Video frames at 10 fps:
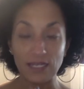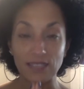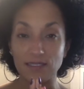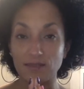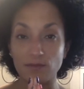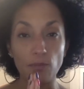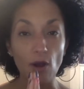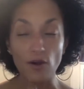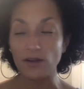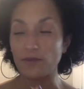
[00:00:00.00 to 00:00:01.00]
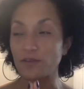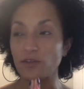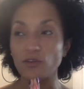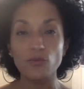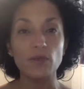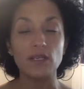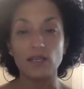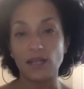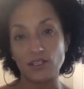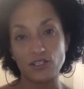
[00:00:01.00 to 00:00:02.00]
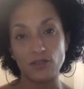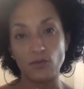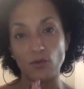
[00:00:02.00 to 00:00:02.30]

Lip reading: It's part of the human connection.